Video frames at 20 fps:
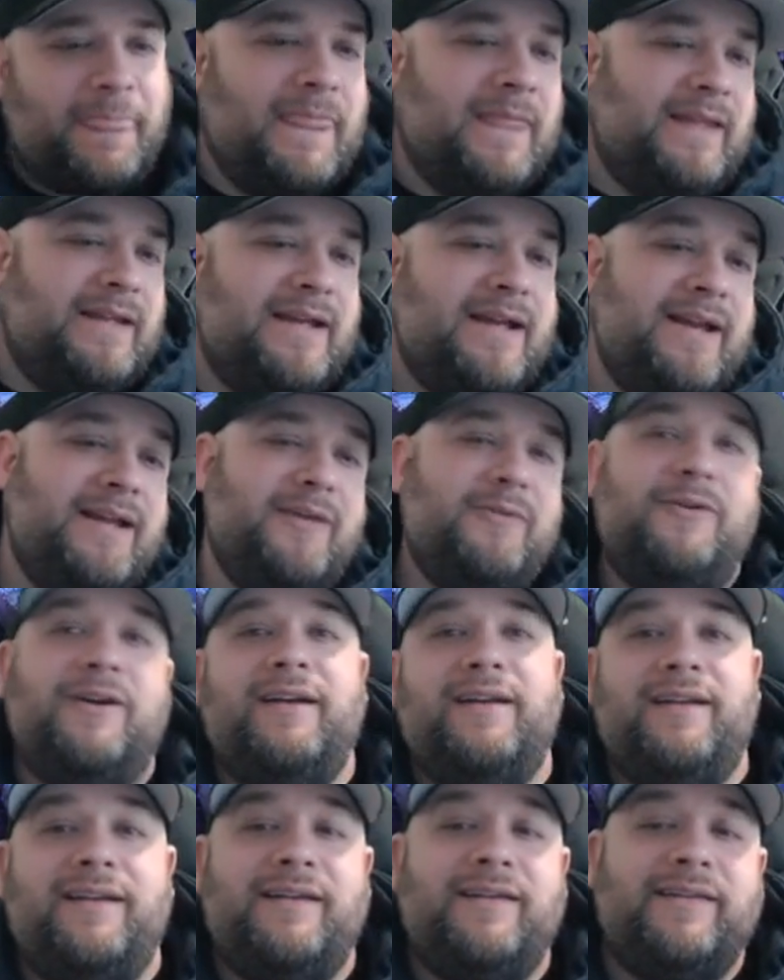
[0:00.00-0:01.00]

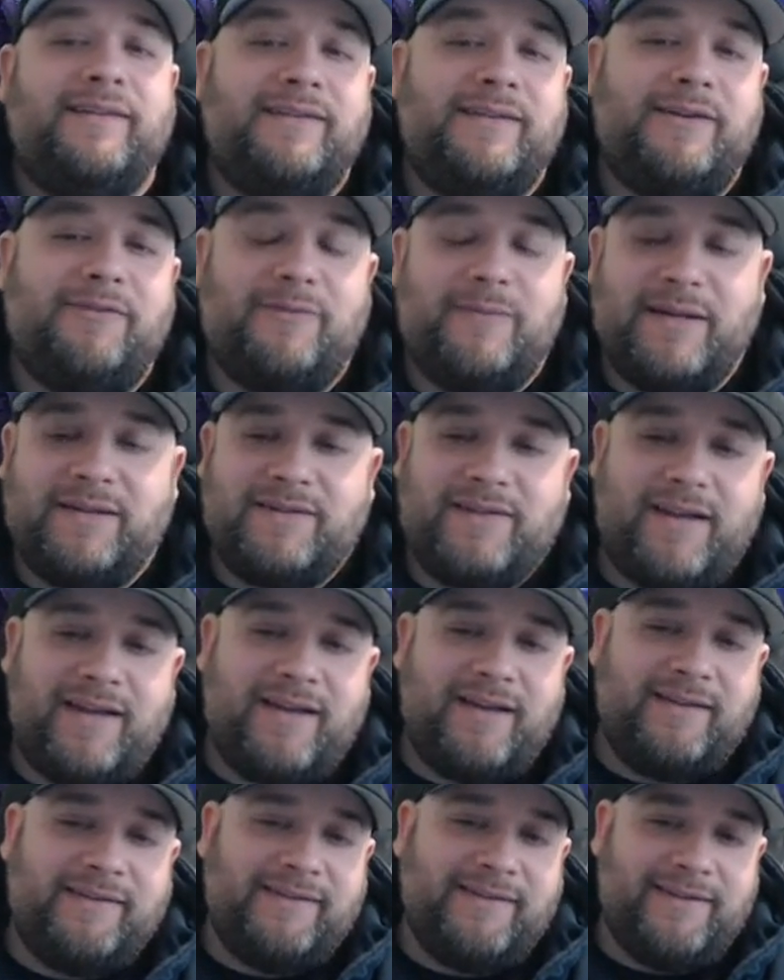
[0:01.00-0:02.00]
enough about
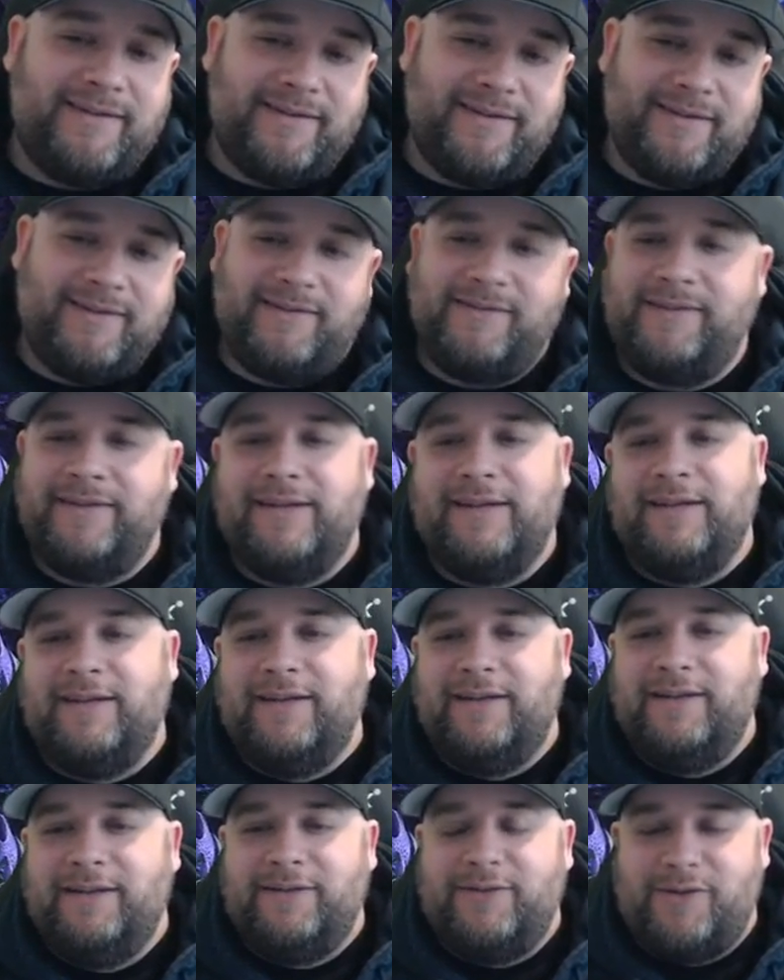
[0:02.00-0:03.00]
taxes.
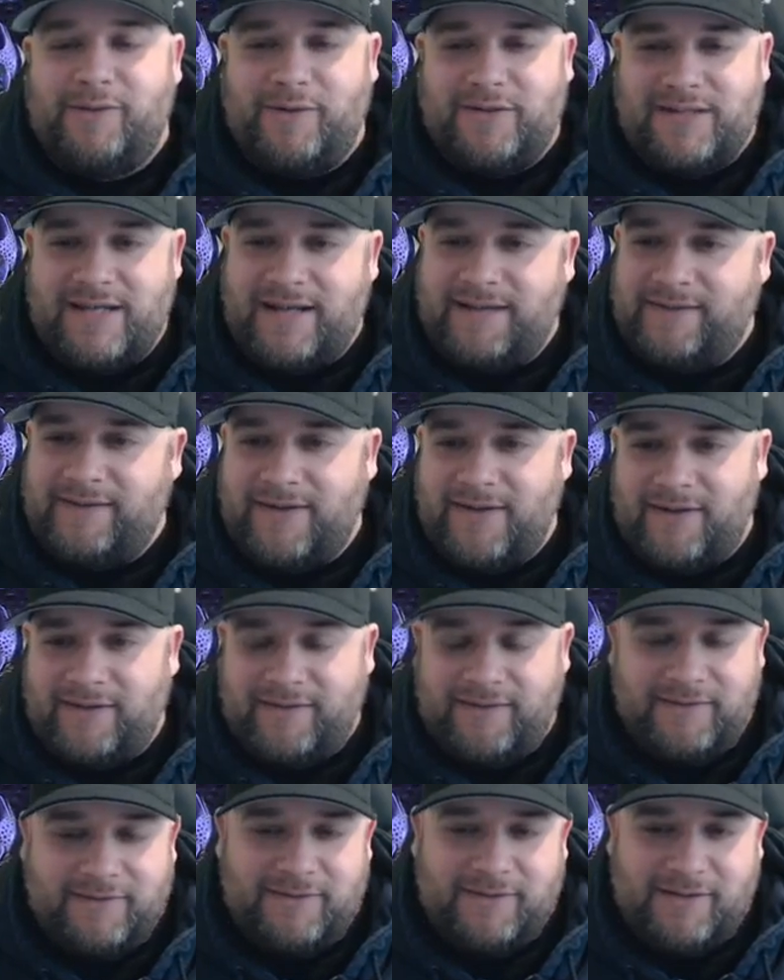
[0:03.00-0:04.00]
No more tax
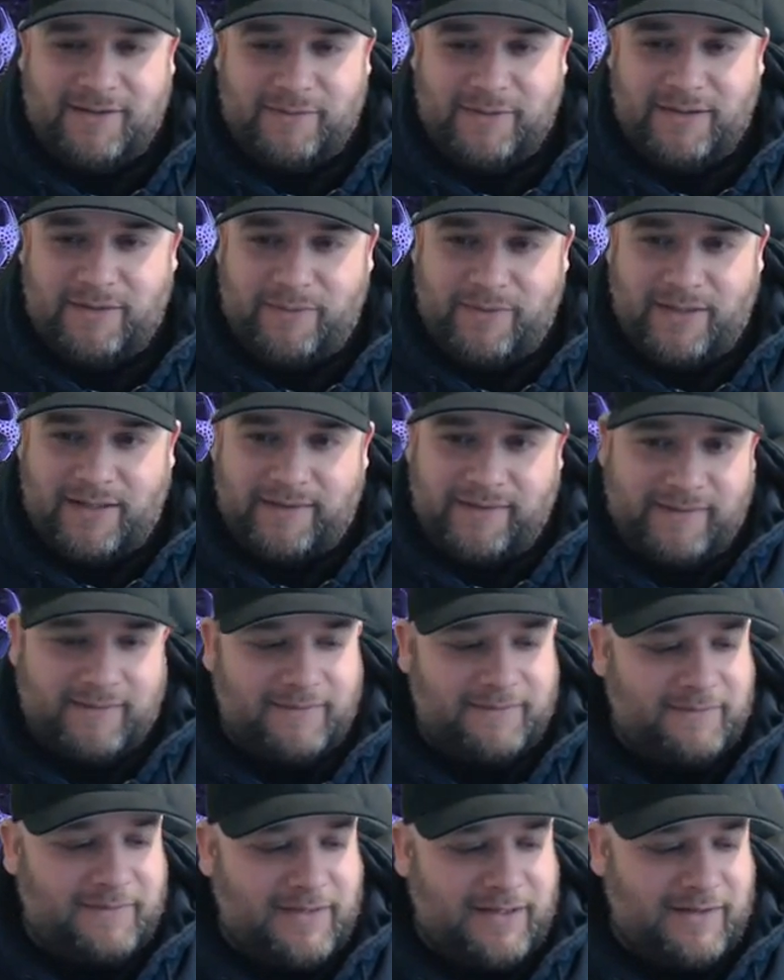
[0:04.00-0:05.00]
talks. You're gonna get me depressed.
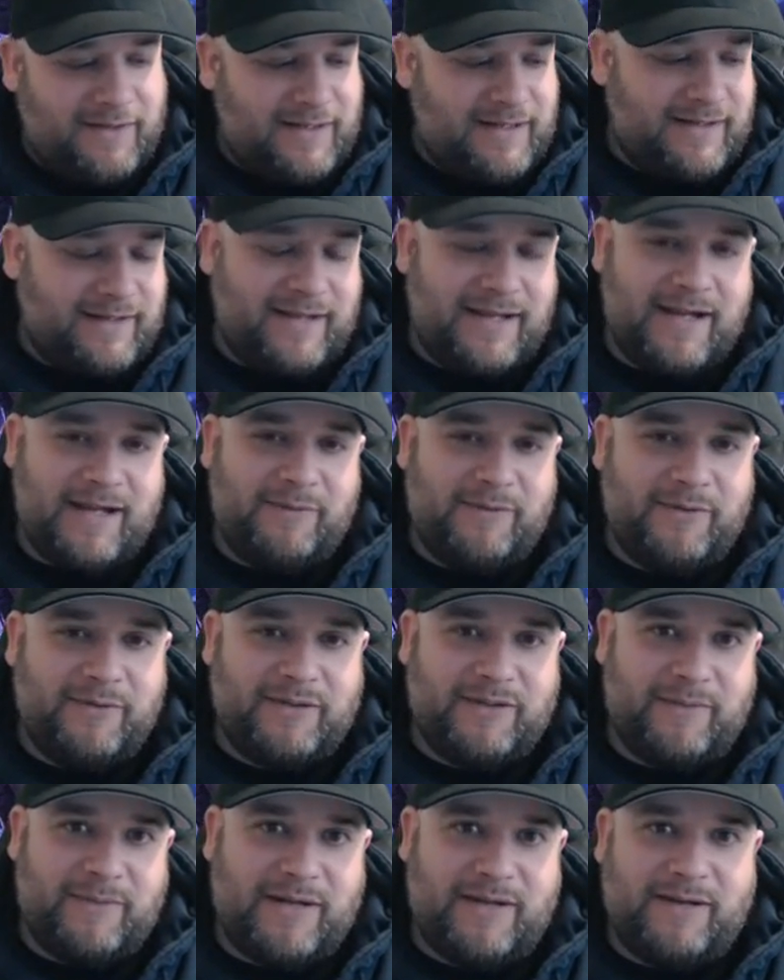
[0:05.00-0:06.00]
I could add a camera
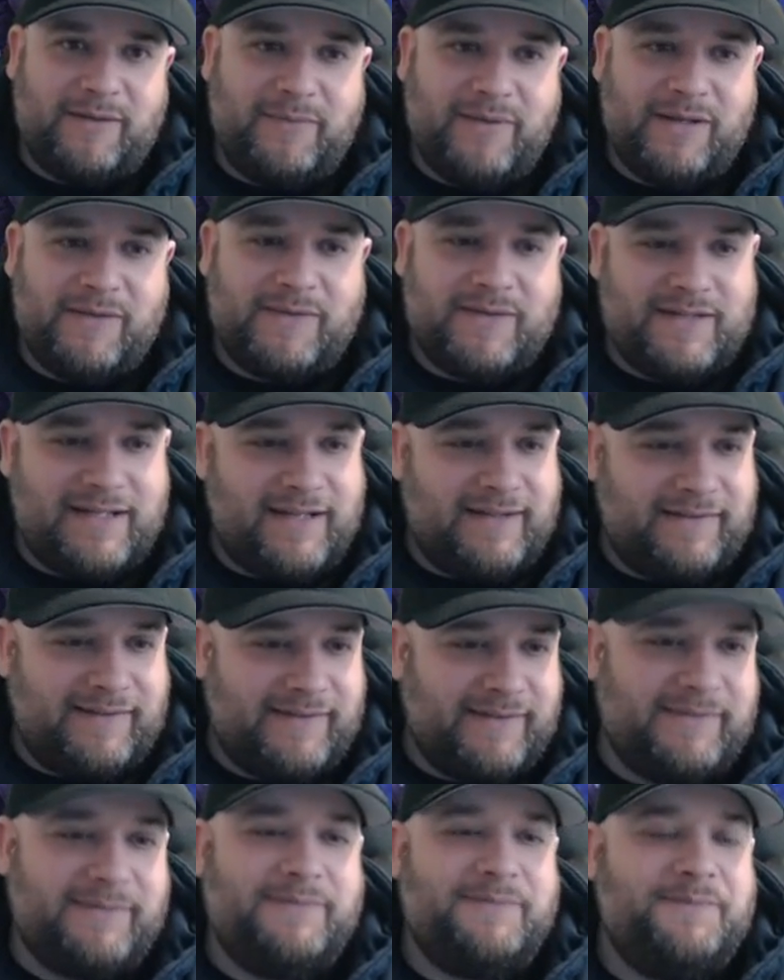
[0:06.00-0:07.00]
with the amount I paid for
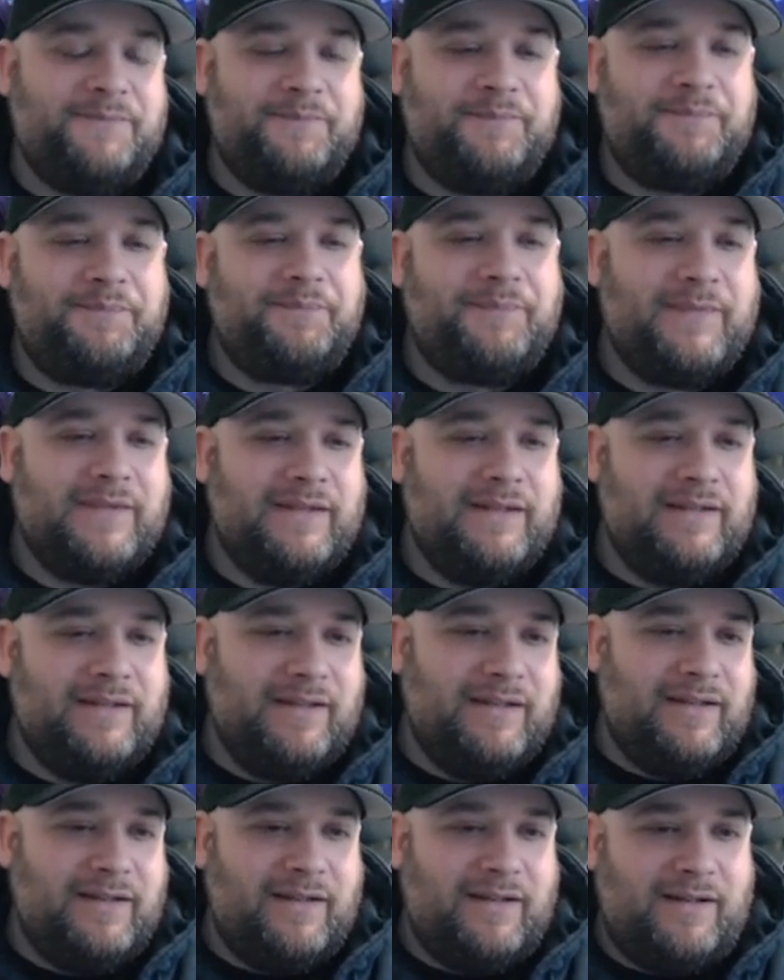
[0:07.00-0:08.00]
taxes.
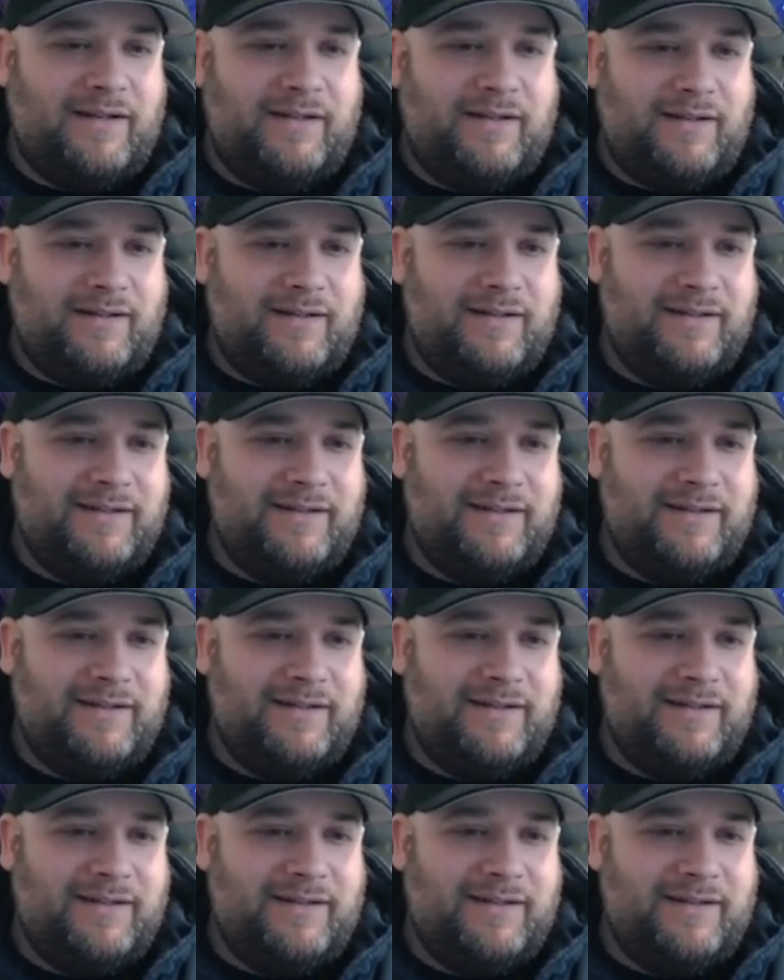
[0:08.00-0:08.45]
But